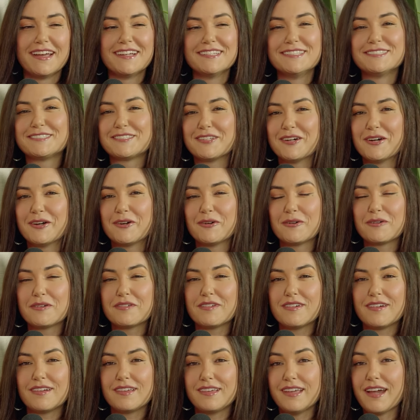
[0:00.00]
So,
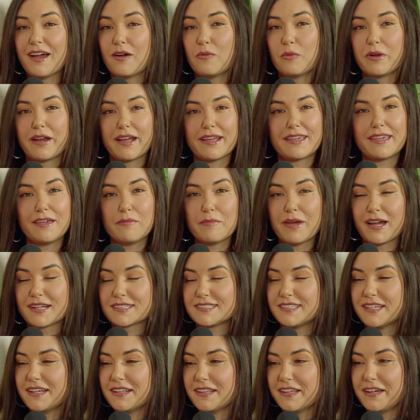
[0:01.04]
yeah, when I came back
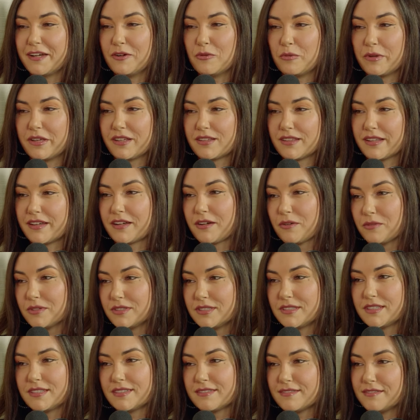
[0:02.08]
to LA a week later
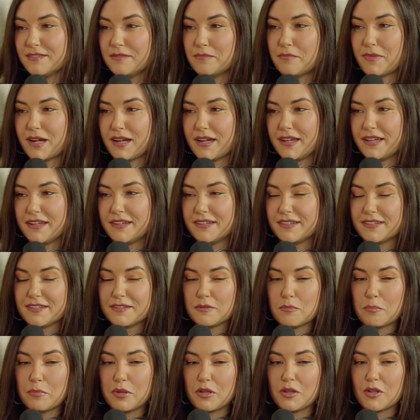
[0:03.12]
with my
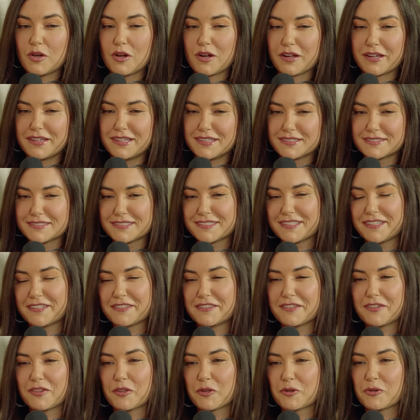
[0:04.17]
belongings,
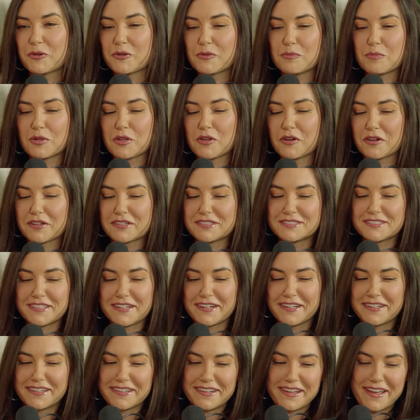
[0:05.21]
the little belongings that I
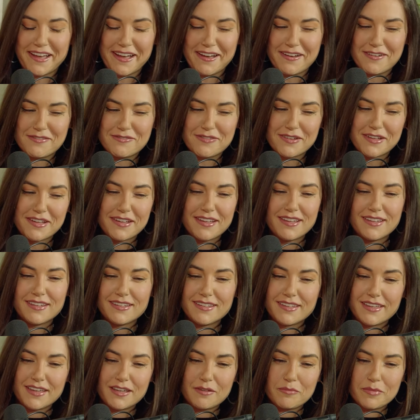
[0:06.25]
did have,
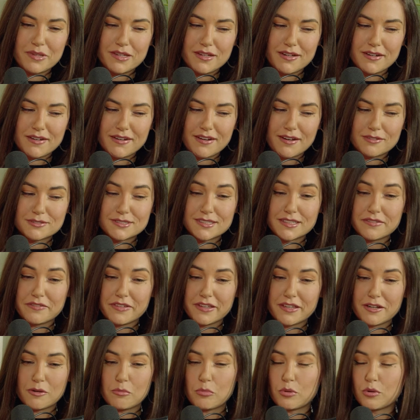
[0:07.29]
came here. I was living
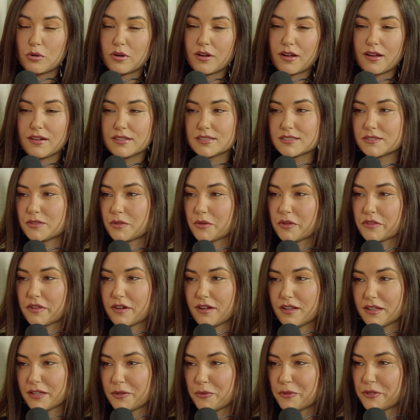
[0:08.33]
in a pool house in North
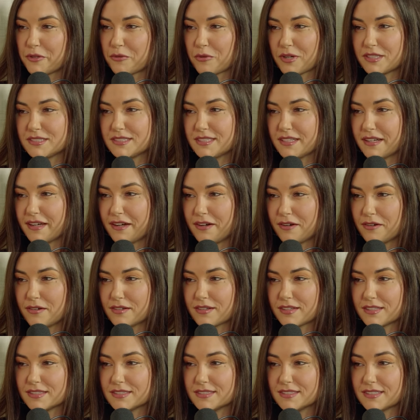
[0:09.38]
Hollywood, rented out
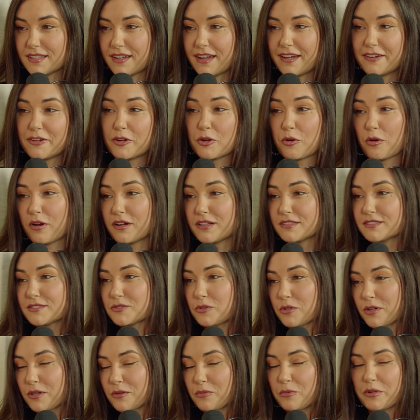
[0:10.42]
because I had no credit
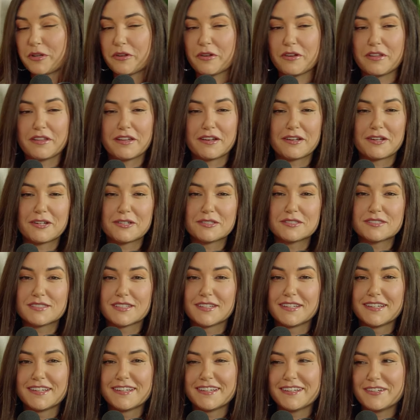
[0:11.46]
score. We know how that goes
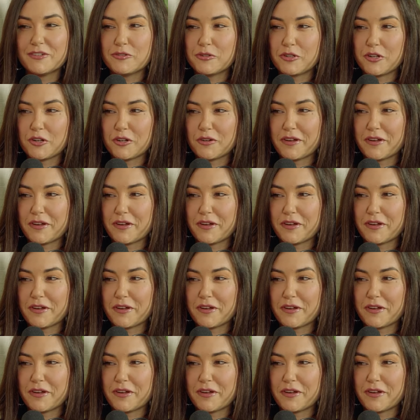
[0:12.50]
yep. when you're